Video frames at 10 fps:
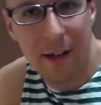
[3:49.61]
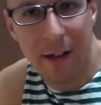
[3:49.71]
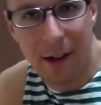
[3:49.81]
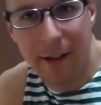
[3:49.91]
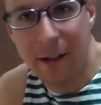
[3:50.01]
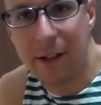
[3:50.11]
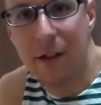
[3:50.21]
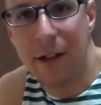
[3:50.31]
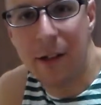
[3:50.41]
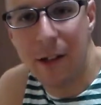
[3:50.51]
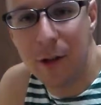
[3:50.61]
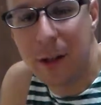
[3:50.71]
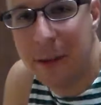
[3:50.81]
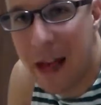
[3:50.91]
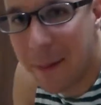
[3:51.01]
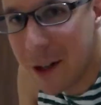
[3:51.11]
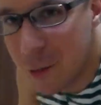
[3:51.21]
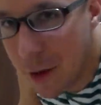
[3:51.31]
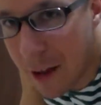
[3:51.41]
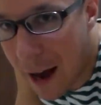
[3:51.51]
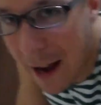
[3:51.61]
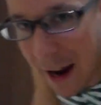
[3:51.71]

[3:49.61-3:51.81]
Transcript: Gun that's going to do some damage with high